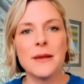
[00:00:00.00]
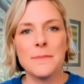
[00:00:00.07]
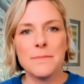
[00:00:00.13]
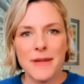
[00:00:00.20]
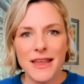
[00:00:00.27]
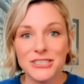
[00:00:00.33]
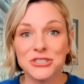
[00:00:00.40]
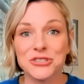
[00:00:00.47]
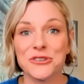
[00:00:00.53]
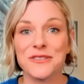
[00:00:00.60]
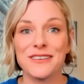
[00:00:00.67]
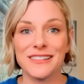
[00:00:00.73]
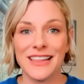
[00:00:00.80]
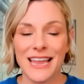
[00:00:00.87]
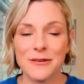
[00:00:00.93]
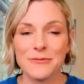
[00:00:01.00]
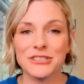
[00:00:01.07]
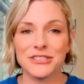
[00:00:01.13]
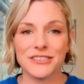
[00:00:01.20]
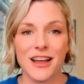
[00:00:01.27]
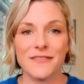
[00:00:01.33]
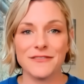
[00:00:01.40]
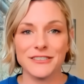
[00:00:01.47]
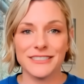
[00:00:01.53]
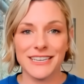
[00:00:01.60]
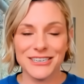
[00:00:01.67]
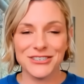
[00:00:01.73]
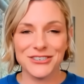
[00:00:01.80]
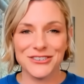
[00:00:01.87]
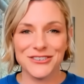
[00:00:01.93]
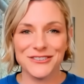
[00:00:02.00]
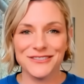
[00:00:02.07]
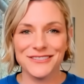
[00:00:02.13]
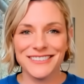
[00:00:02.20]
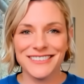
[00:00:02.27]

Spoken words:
Make sure the language is conversational.